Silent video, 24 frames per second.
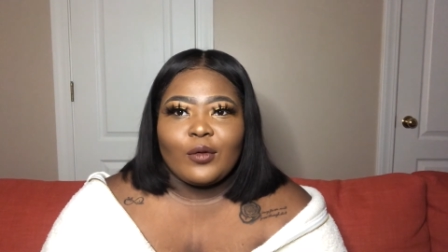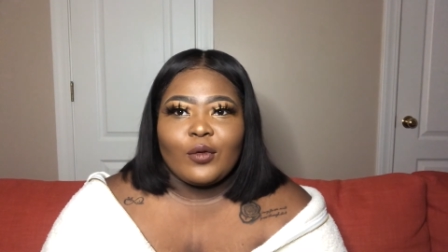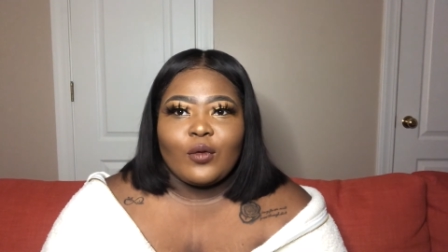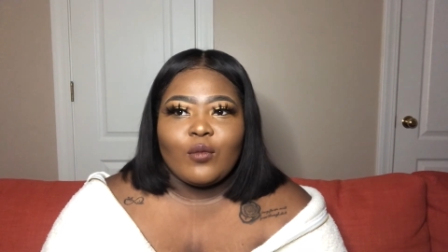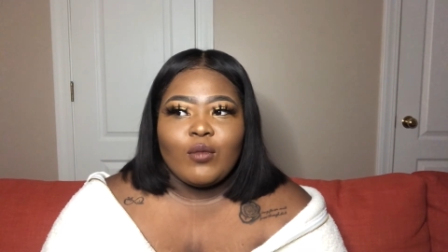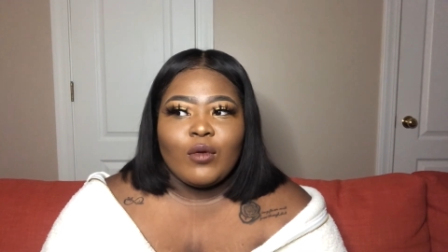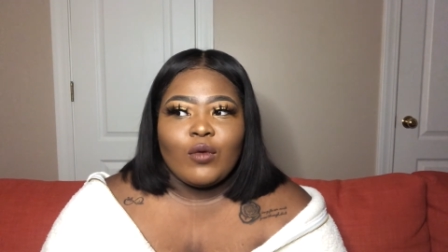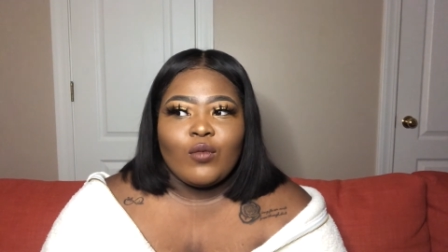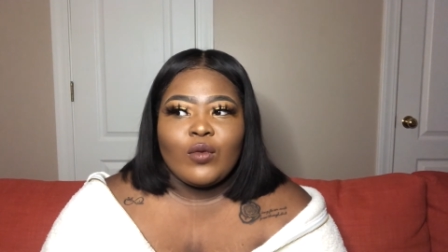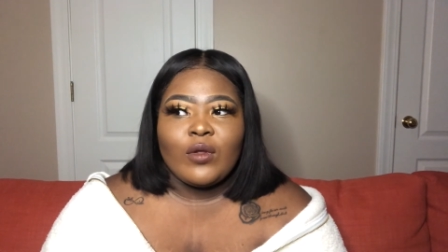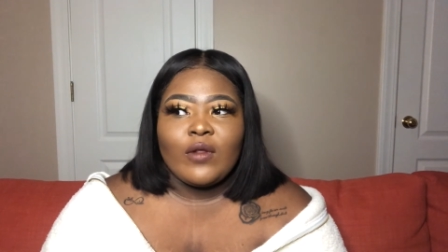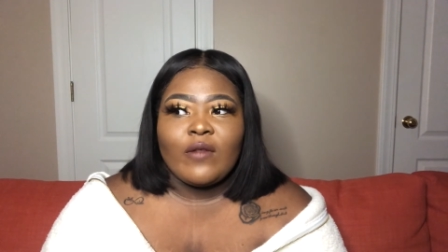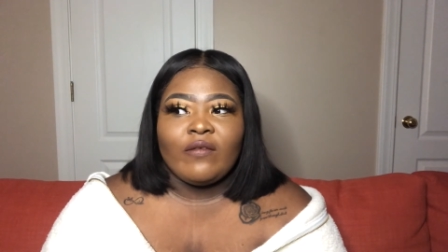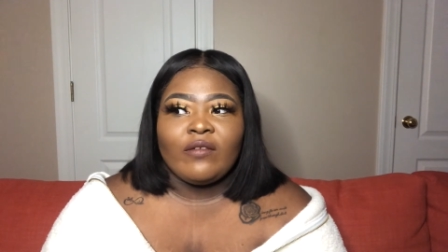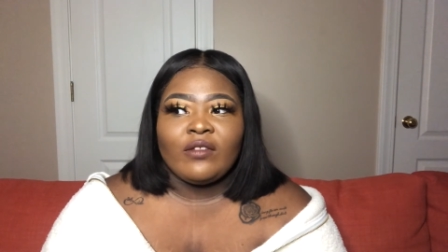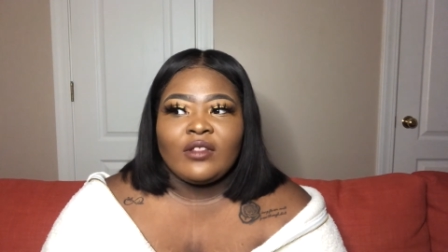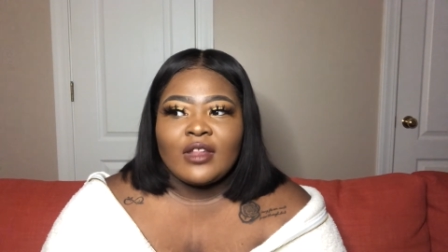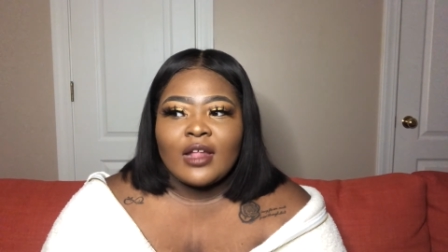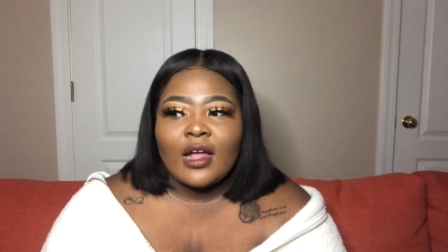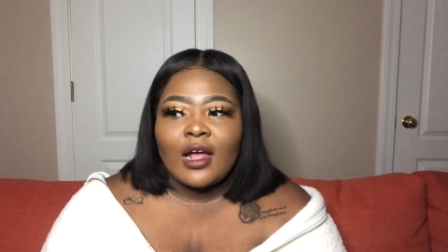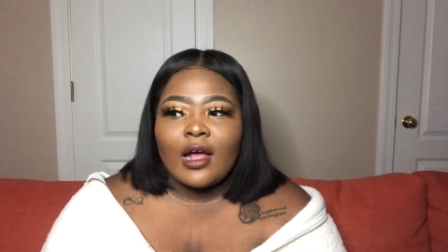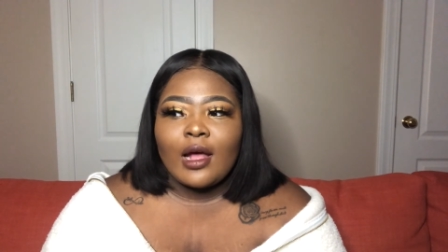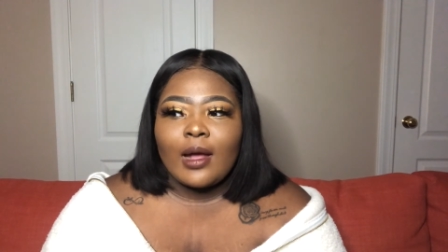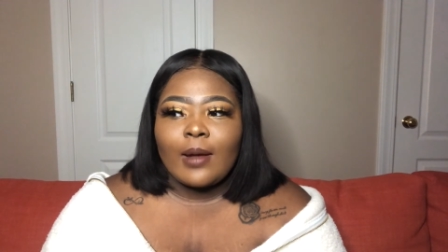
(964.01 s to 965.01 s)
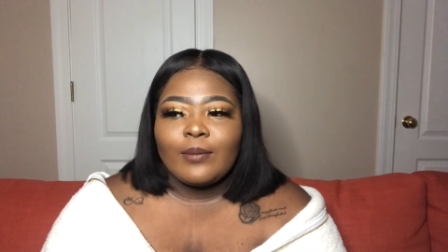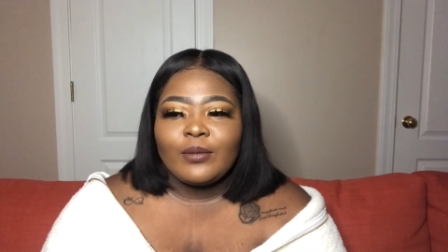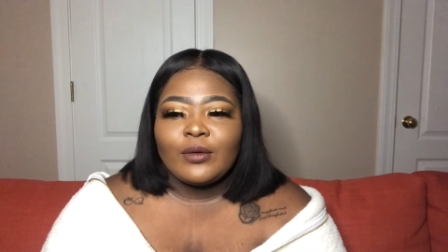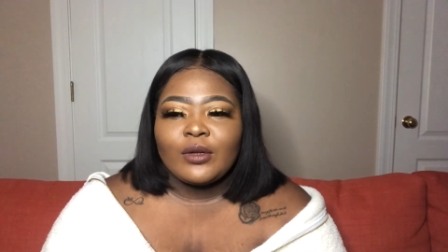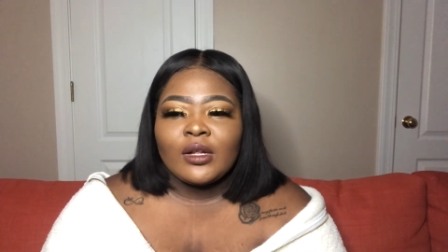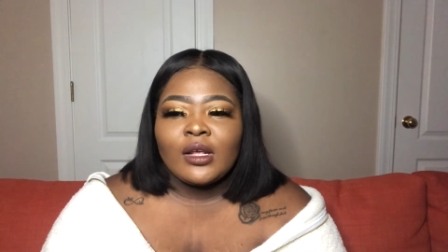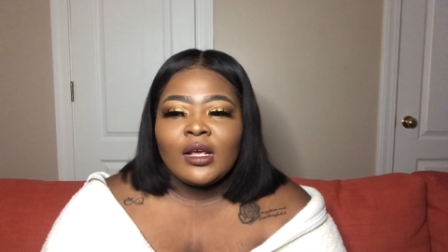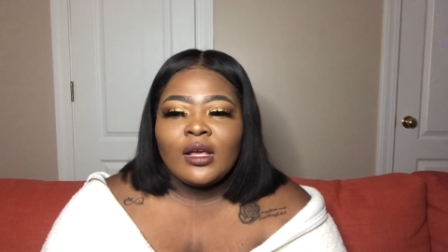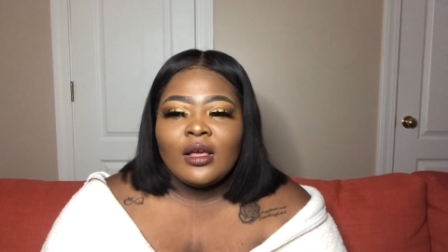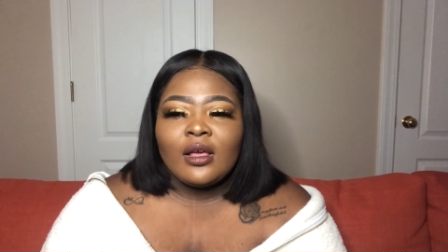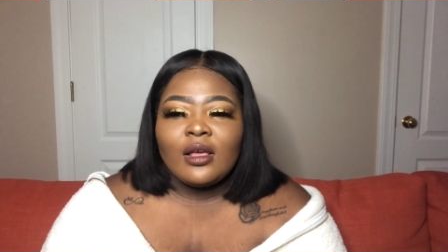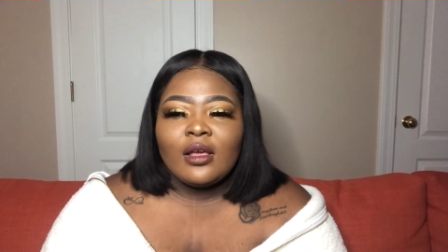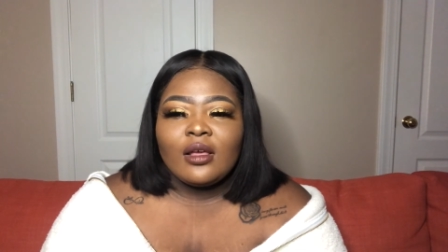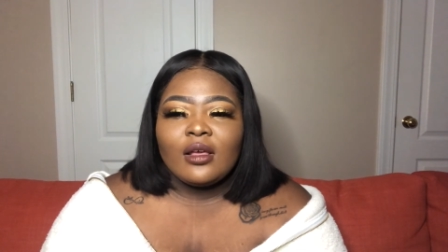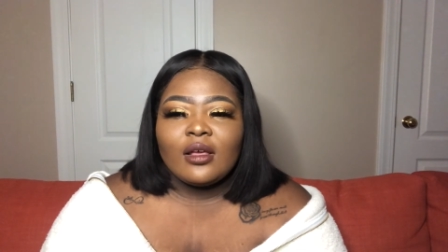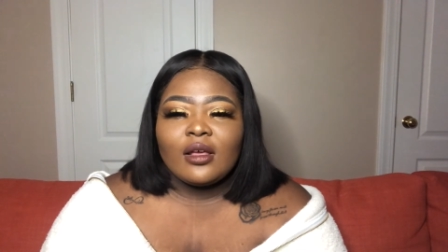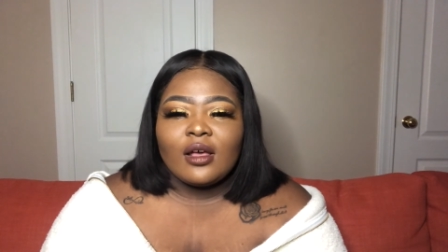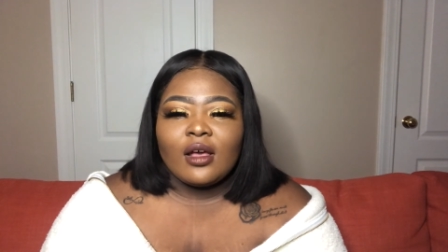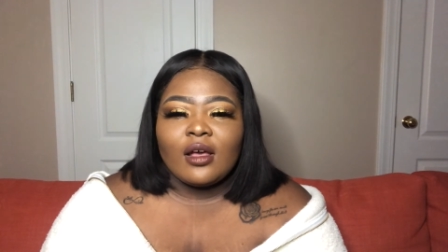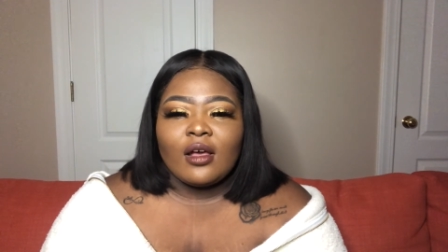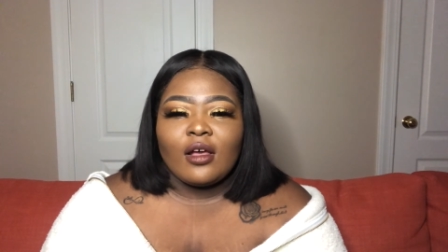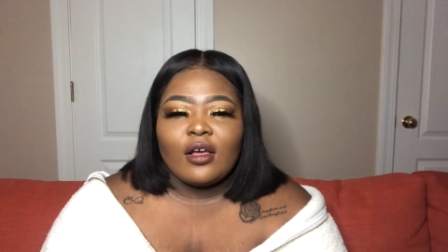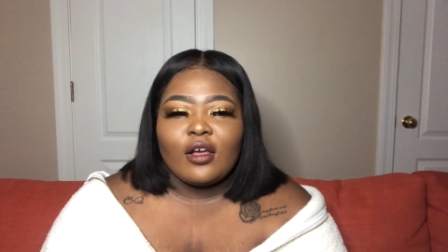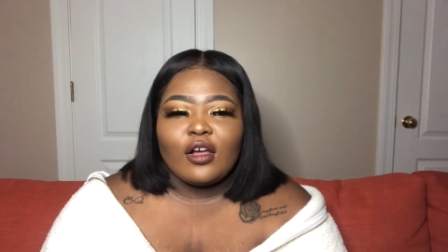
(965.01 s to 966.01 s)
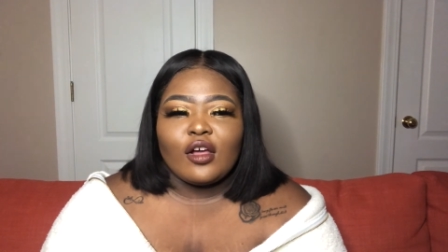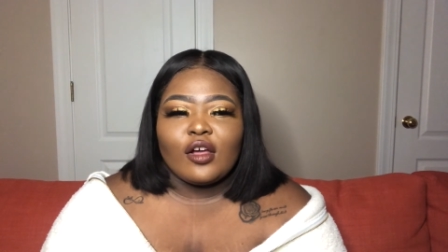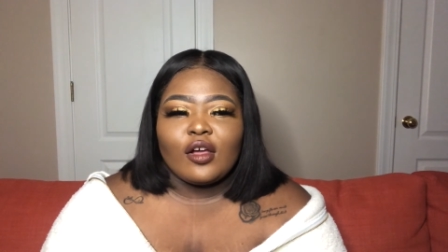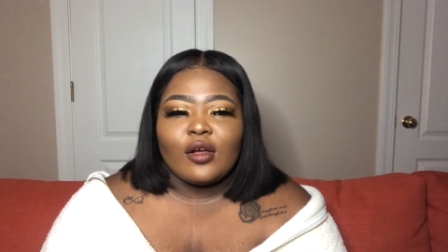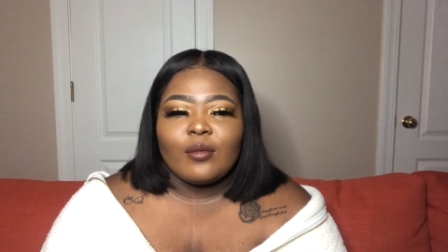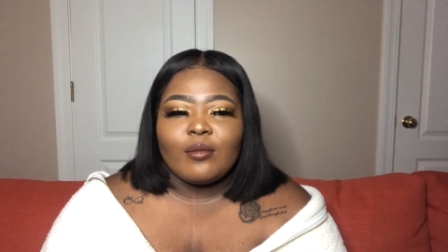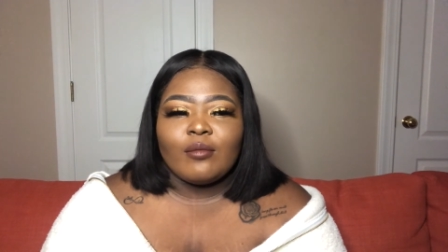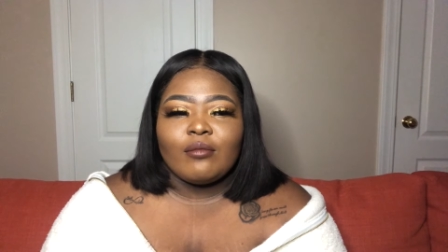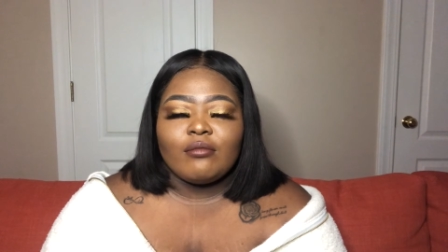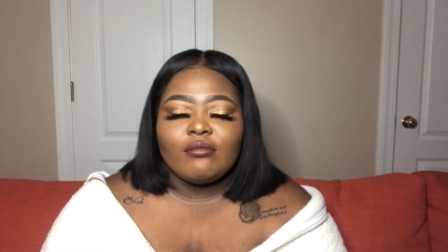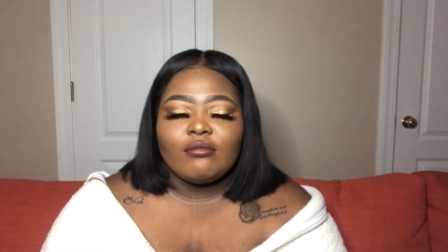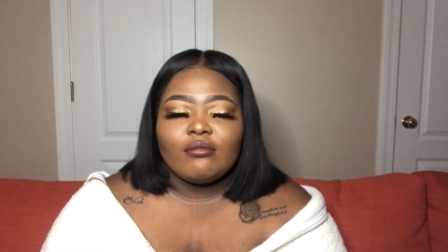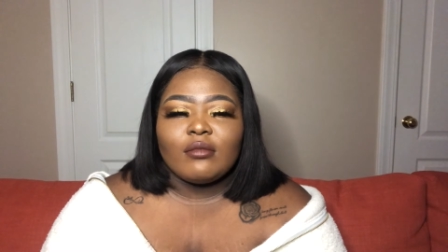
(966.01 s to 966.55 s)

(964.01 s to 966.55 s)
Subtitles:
But we've stopped, and